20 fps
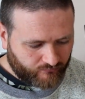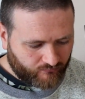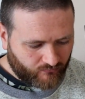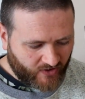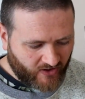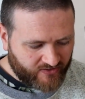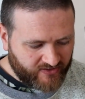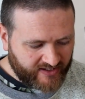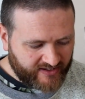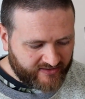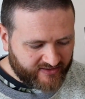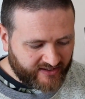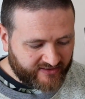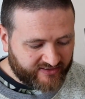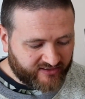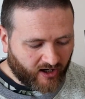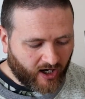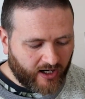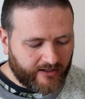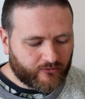The
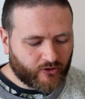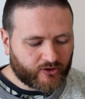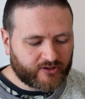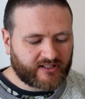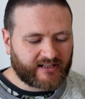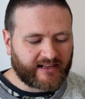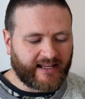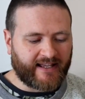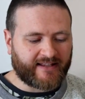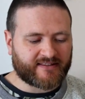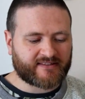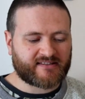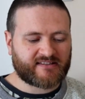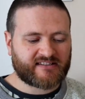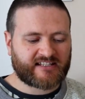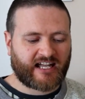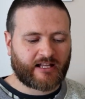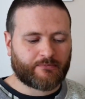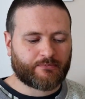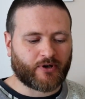thyroid gland in
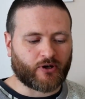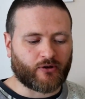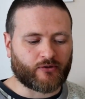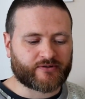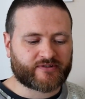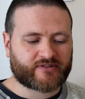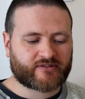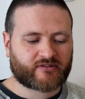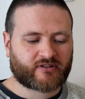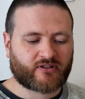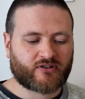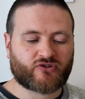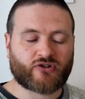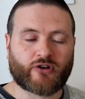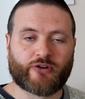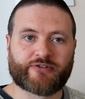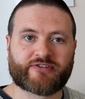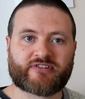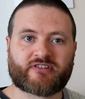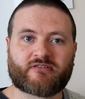tadpoles
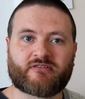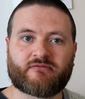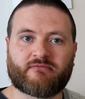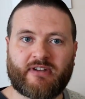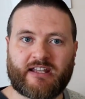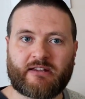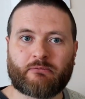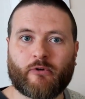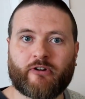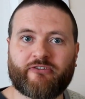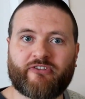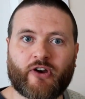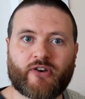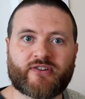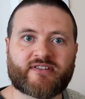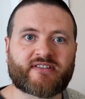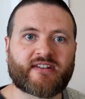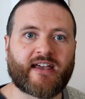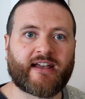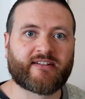controls
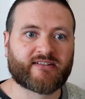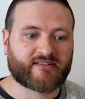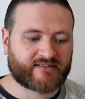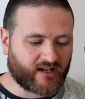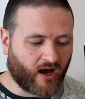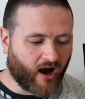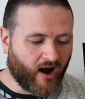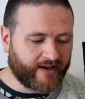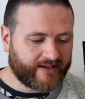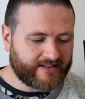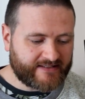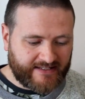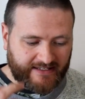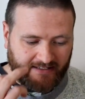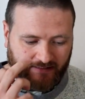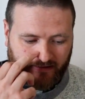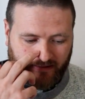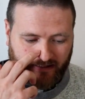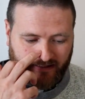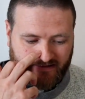metamorphosis, and
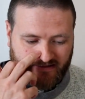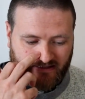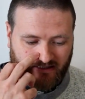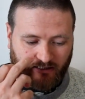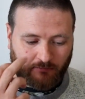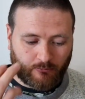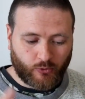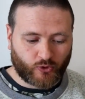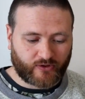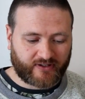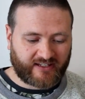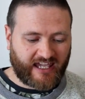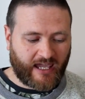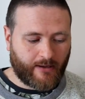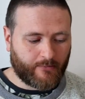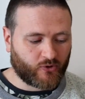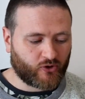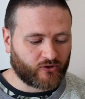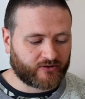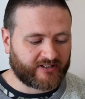iodine is an important
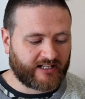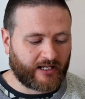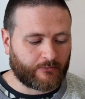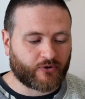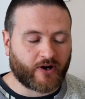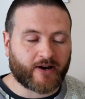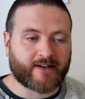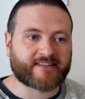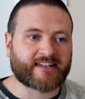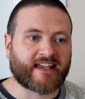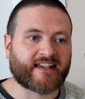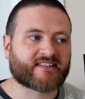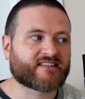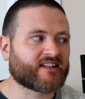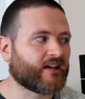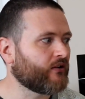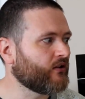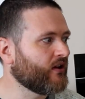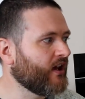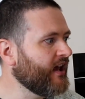chemical in that process.
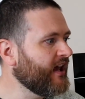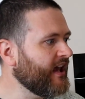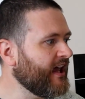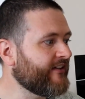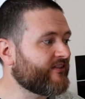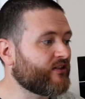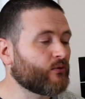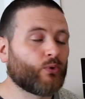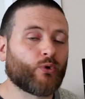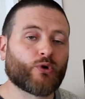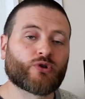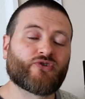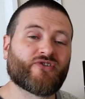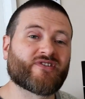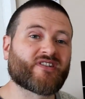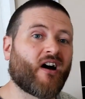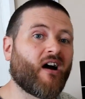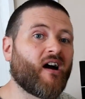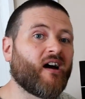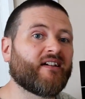So if the water is
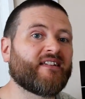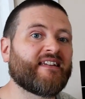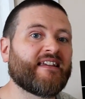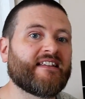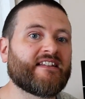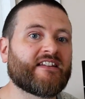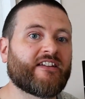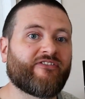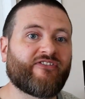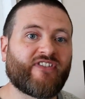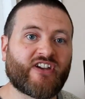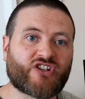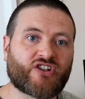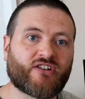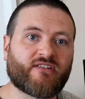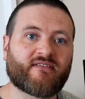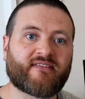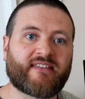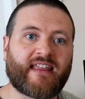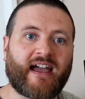iodine
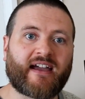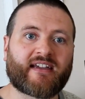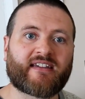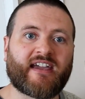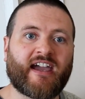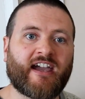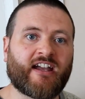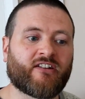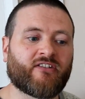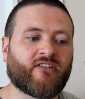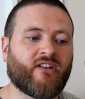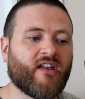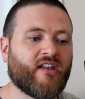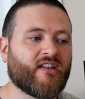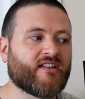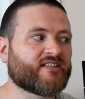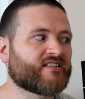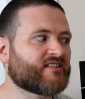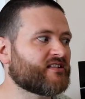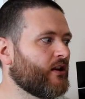deficient, that can
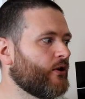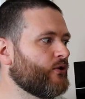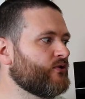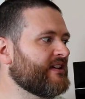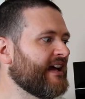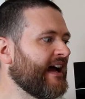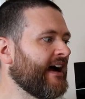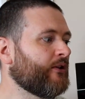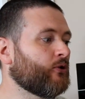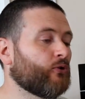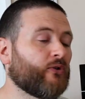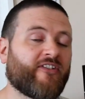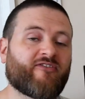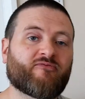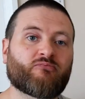slow down or even